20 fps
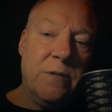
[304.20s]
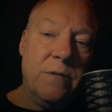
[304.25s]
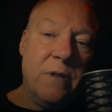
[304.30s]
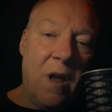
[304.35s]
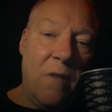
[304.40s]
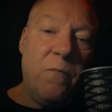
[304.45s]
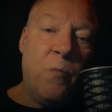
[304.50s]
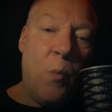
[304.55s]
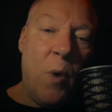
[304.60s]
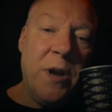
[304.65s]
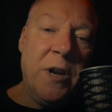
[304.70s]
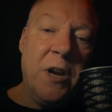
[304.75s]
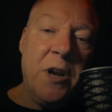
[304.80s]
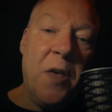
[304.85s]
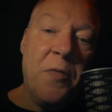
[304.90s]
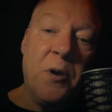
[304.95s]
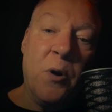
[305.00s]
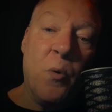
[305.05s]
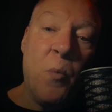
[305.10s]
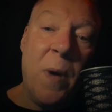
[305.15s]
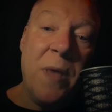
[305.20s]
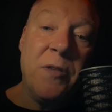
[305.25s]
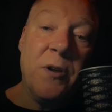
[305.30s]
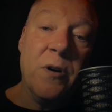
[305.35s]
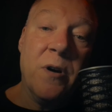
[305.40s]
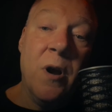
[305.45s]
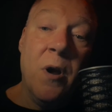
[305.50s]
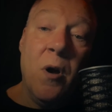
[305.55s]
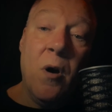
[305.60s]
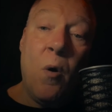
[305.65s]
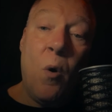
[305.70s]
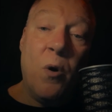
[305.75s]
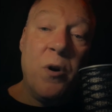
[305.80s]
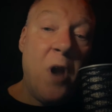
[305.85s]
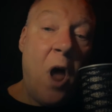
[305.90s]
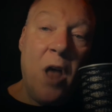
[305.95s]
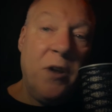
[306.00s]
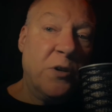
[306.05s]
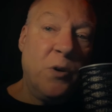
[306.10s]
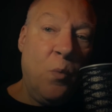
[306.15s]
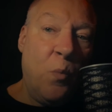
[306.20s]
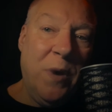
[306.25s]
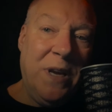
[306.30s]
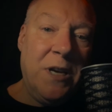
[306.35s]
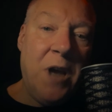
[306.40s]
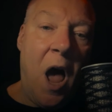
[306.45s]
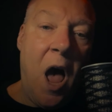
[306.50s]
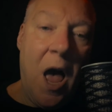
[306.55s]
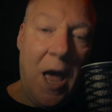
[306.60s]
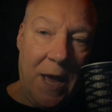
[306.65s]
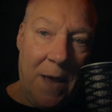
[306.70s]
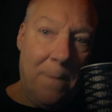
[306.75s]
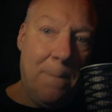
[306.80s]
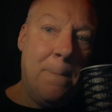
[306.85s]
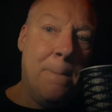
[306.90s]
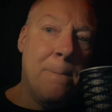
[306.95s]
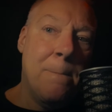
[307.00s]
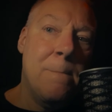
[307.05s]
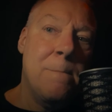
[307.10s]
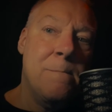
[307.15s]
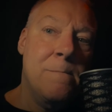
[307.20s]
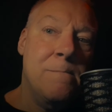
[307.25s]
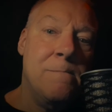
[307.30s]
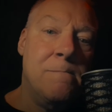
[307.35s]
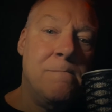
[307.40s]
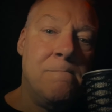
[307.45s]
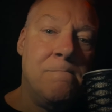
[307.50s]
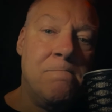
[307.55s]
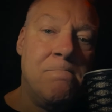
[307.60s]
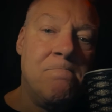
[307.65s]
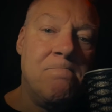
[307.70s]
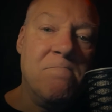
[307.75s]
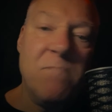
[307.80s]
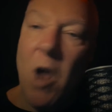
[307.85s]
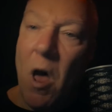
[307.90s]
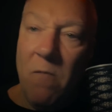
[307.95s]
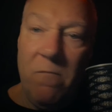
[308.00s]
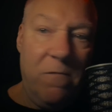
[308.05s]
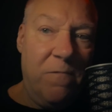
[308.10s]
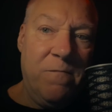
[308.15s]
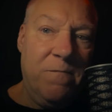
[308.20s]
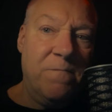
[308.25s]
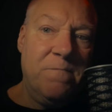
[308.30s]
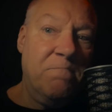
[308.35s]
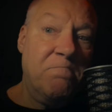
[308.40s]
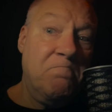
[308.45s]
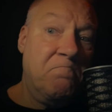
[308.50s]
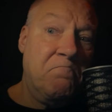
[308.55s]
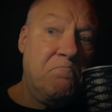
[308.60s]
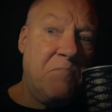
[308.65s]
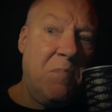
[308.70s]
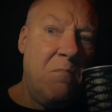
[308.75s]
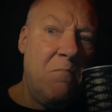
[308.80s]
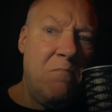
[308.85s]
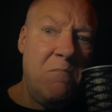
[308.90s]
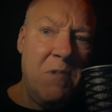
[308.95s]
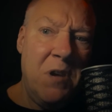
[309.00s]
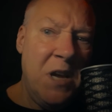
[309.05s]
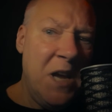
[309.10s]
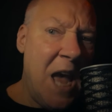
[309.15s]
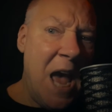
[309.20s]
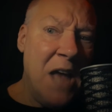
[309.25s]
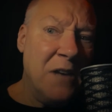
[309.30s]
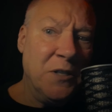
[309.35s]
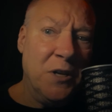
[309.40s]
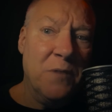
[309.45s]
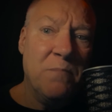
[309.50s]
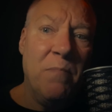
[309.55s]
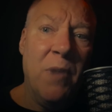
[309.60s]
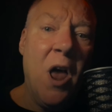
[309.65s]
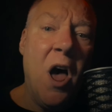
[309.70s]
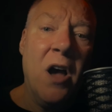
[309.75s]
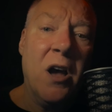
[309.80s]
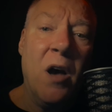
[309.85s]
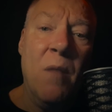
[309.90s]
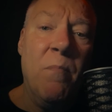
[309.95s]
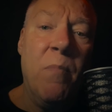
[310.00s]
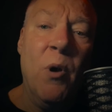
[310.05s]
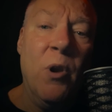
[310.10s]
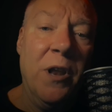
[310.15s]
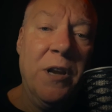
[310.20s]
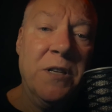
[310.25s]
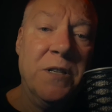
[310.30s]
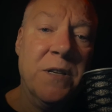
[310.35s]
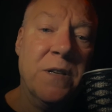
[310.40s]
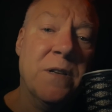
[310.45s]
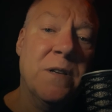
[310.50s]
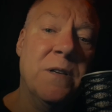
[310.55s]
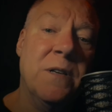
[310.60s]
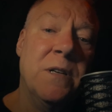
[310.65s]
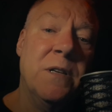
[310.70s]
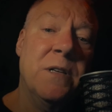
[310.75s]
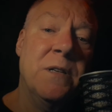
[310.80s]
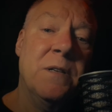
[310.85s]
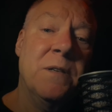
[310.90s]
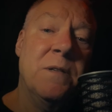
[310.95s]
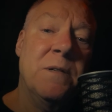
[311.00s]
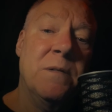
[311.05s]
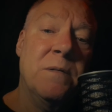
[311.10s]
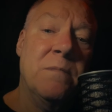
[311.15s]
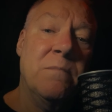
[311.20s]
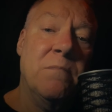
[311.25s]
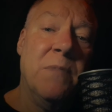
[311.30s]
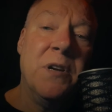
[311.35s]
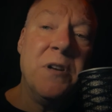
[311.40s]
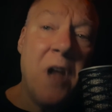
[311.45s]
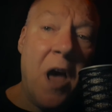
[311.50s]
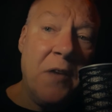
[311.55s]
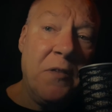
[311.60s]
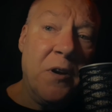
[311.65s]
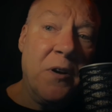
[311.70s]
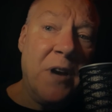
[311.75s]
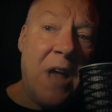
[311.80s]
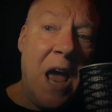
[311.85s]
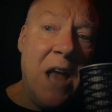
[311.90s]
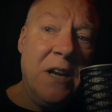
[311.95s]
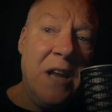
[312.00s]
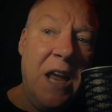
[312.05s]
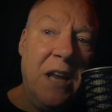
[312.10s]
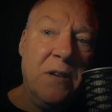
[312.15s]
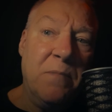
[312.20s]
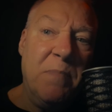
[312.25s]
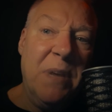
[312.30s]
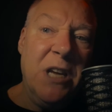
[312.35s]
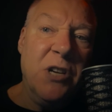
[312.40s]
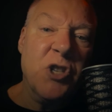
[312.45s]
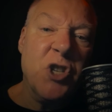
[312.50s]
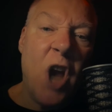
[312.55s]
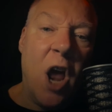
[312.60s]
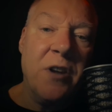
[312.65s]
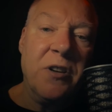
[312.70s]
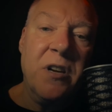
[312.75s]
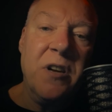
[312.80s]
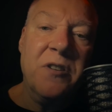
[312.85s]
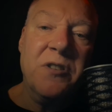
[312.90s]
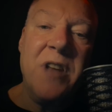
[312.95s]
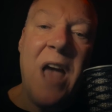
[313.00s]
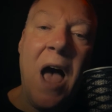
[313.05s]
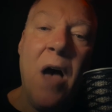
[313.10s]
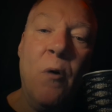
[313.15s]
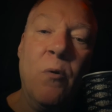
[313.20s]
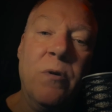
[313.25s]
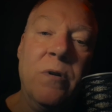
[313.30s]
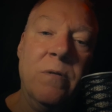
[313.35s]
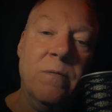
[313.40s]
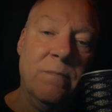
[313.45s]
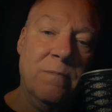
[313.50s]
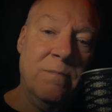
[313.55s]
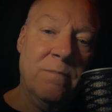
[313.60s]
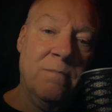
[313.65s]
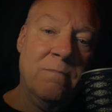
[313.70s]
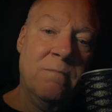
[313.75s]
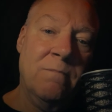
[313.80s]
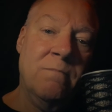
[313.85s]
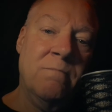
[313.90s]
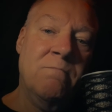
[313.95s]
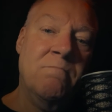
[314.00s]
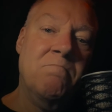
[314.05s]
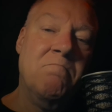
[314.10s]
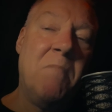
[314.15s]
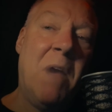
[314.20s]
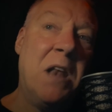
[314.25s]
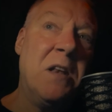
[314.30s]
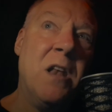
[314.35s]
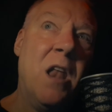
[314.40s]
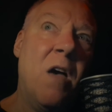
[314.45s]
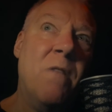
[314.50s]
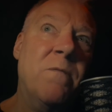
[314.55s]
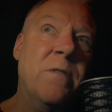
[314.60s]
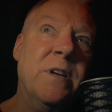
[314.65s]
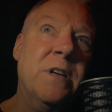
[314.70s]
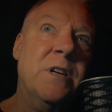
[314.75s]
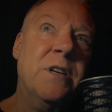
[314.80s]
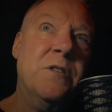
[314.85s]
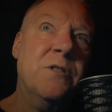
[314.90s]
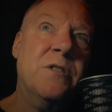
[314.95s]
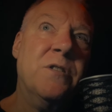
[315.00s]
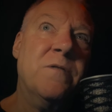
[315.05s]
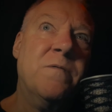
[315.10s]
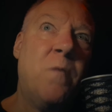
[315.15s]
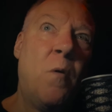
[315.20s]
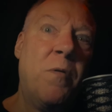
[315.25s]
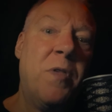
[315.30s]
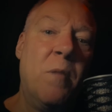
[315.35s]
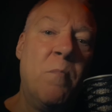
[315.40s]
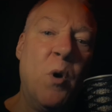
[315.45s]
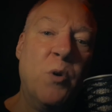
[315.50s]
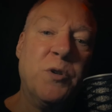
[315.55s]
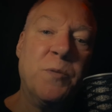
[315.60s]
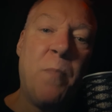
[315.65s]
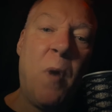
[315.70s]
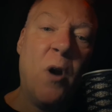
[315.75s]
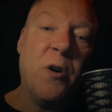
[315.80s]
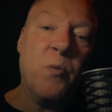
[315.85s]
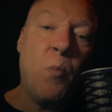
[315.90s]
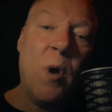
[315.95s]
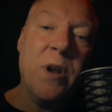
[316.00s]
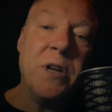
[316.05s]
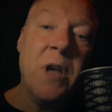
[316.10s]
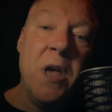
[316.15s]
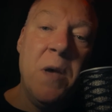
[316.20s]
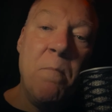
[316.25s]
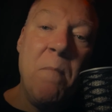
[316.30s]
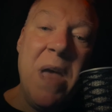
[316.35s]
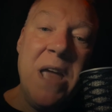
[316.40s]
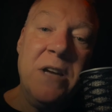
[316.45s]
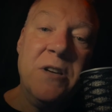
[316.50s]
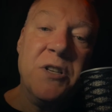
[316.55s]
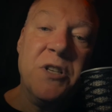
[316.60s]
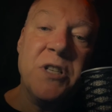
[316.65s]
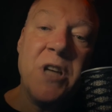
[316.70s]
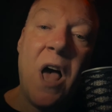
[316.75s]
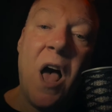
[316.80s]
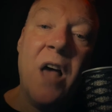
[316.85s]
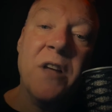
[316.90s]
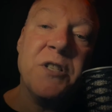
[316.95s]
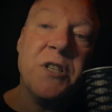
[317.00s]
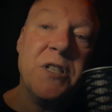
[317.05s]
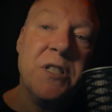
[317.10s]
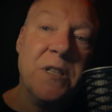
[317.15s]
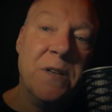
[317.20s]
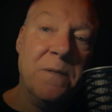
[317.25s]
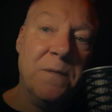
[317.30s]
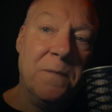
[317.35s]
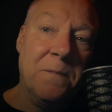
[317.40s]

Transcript: love one another whether or not we die. Love can't block a bullet, but neither can it be shot down. And love is, for the most part, what makes us.